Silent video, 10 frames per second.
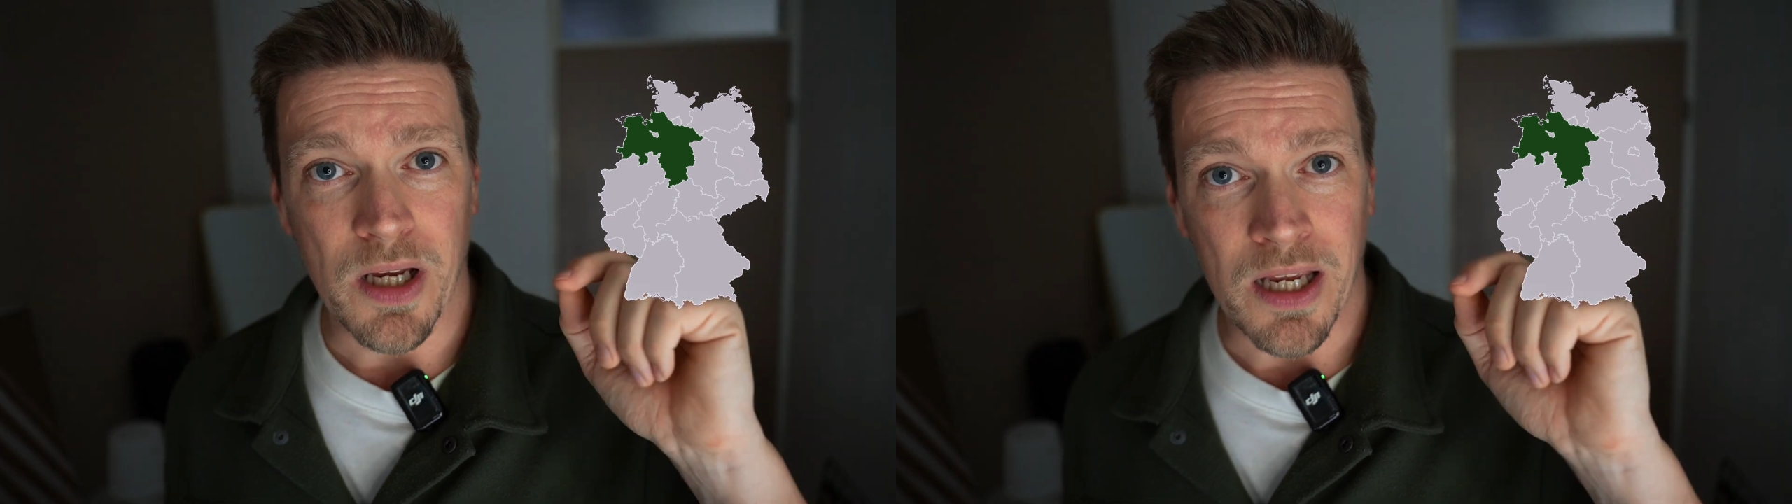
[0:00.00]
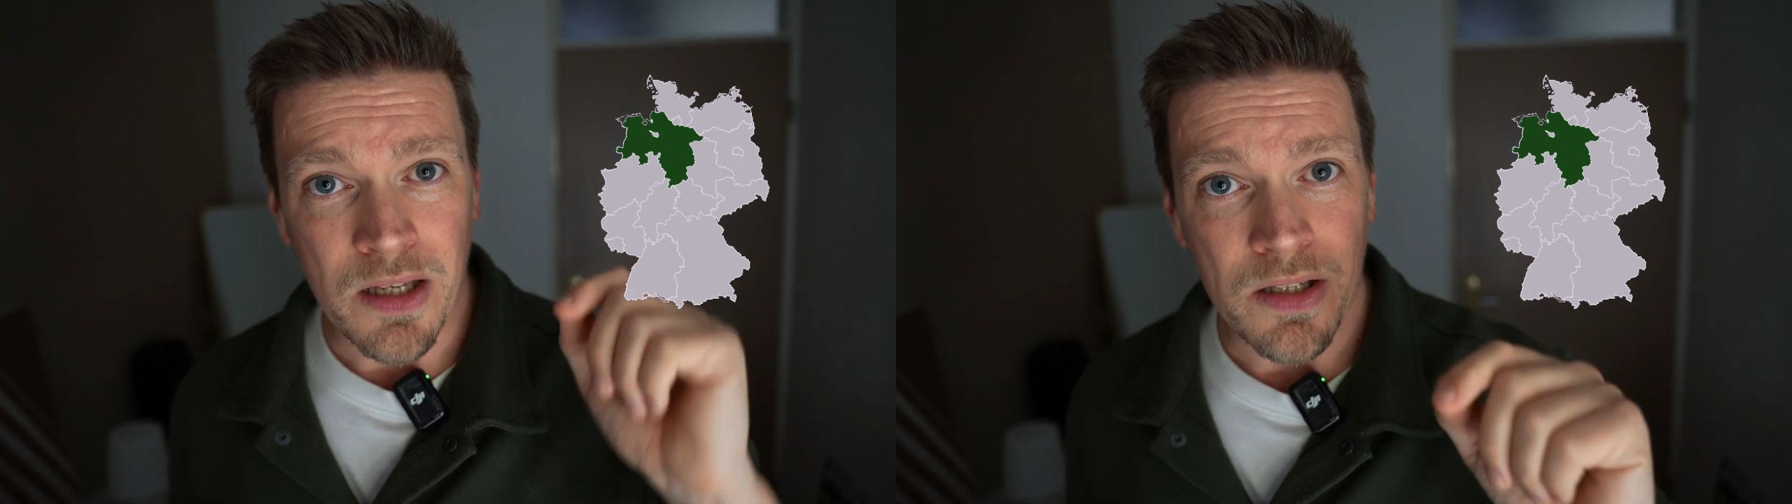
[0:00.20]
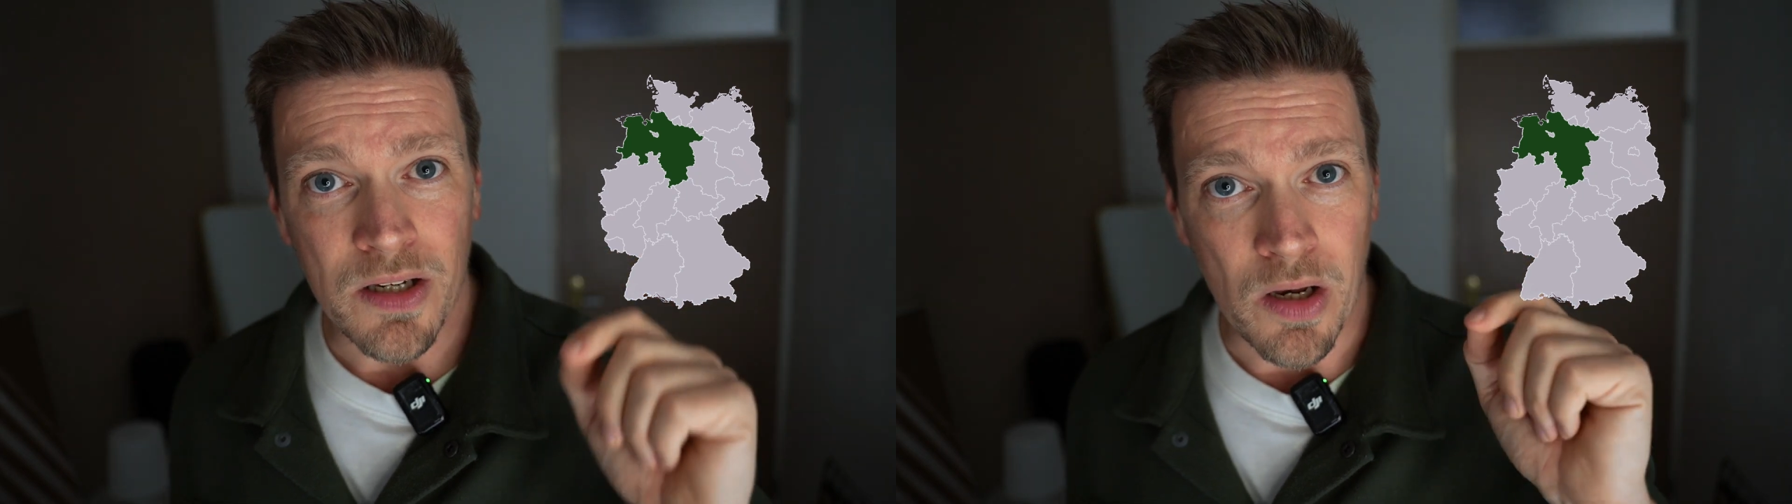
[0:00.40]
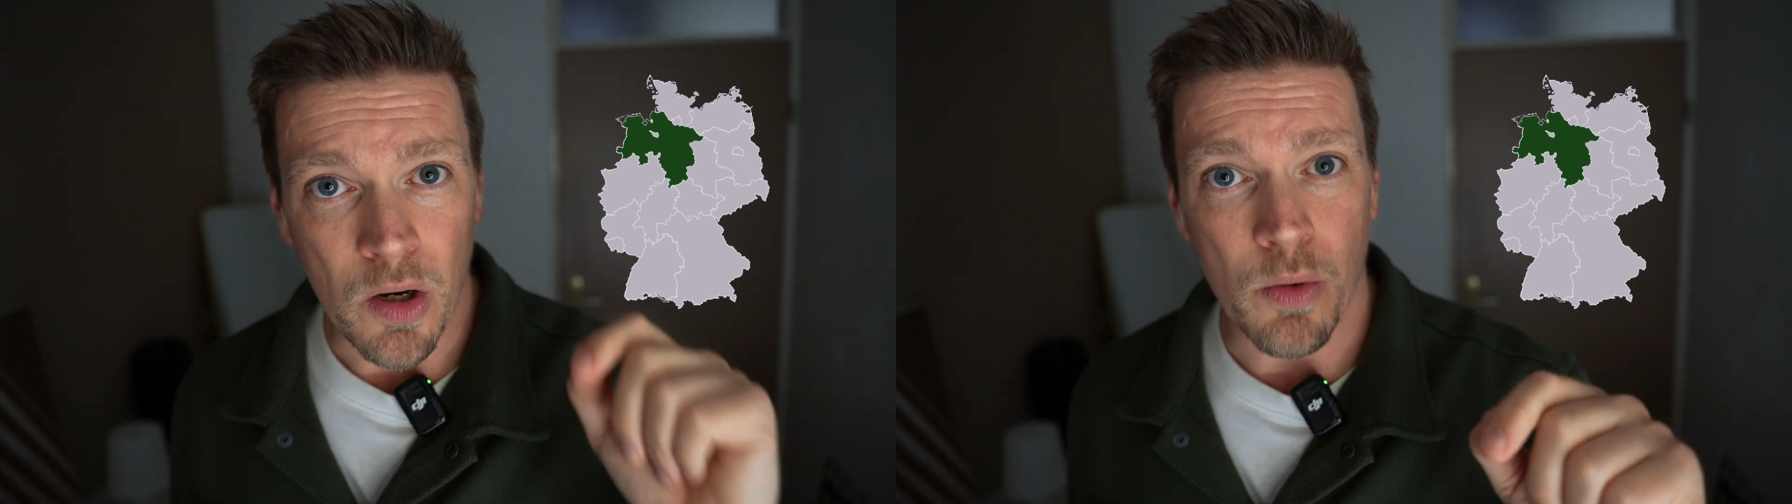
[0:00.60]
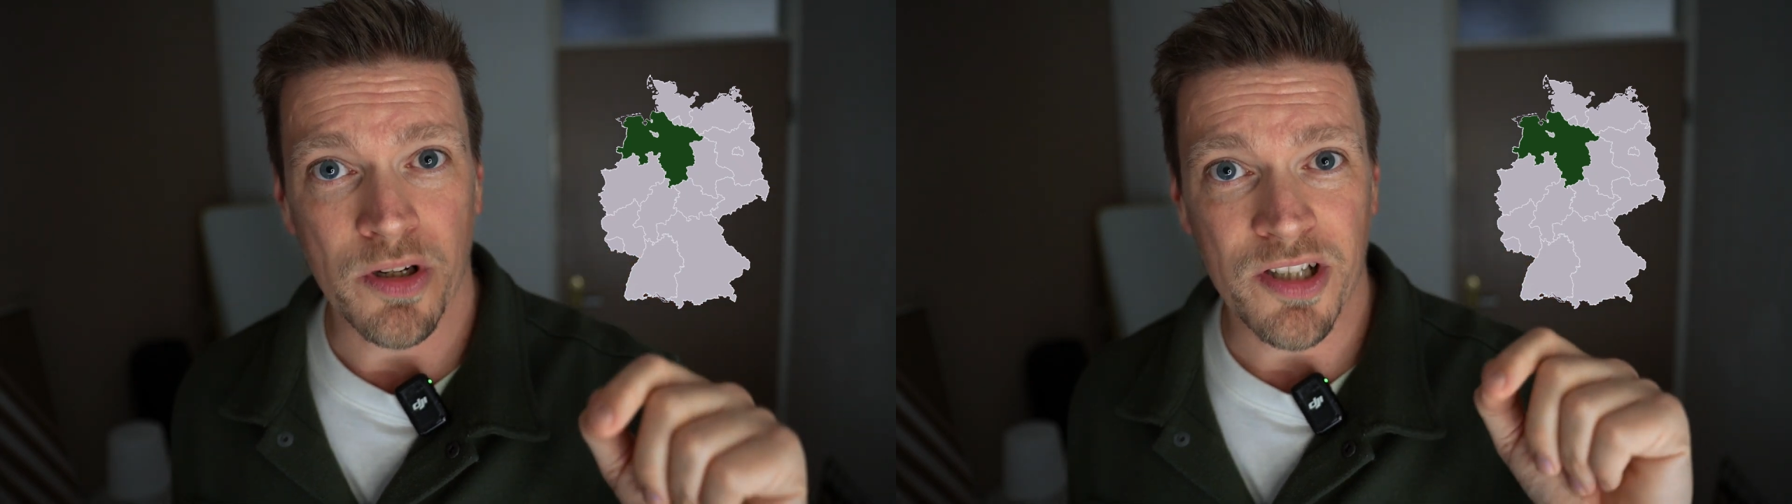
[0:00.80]
in
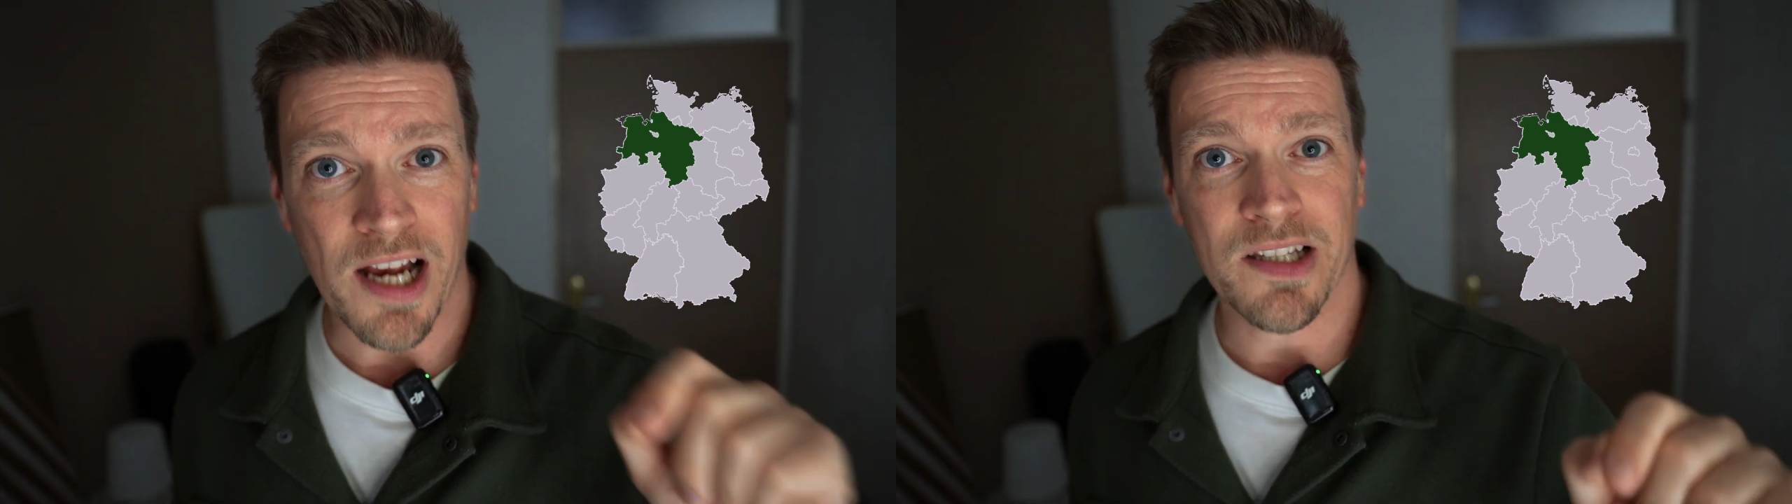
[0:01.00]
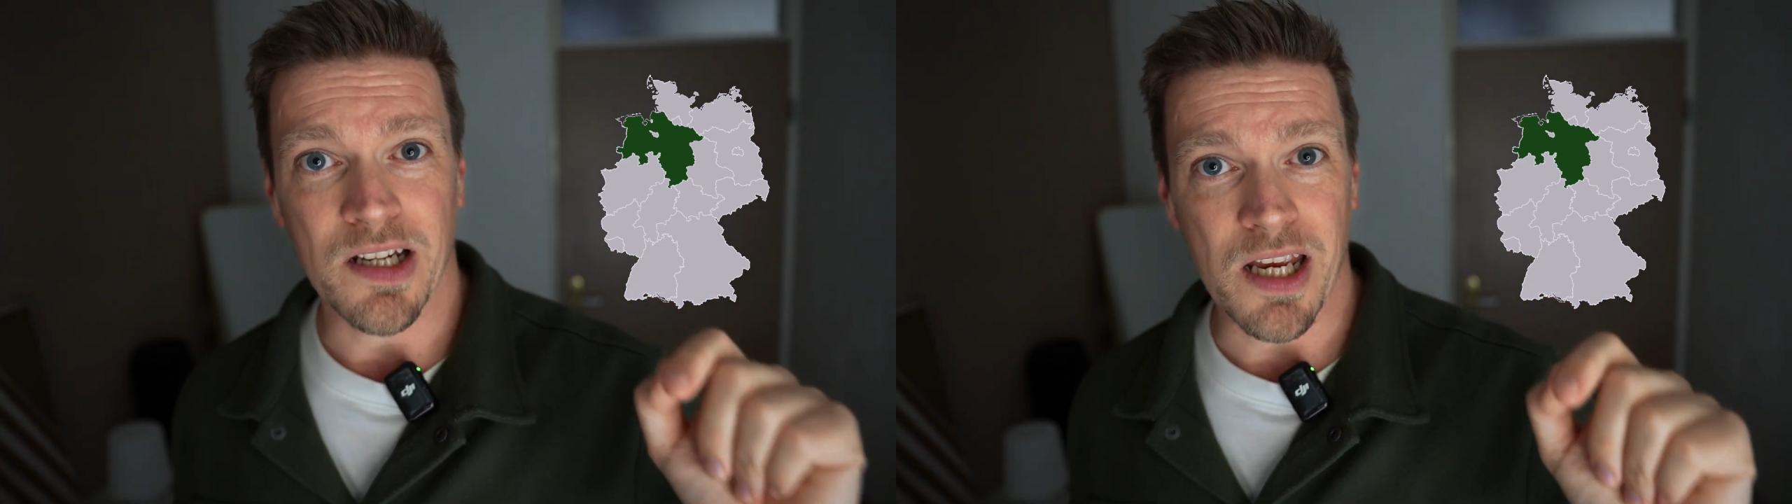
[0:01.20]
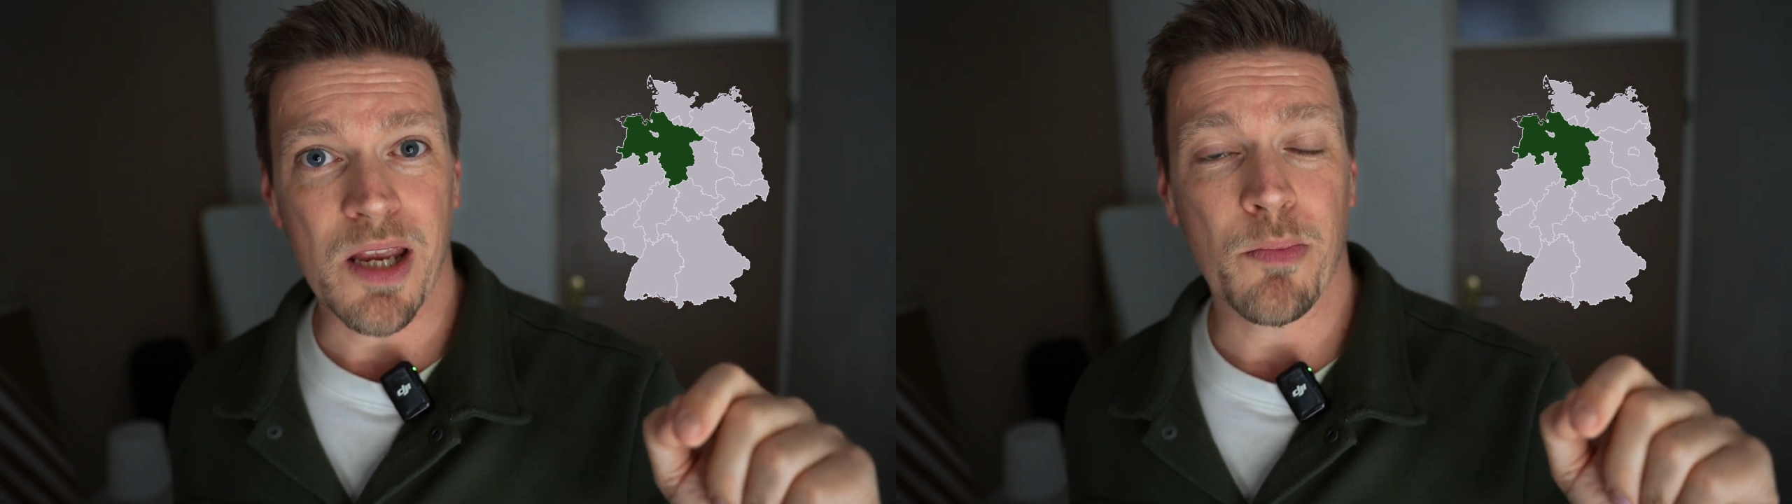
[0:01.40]
Lower Saxony,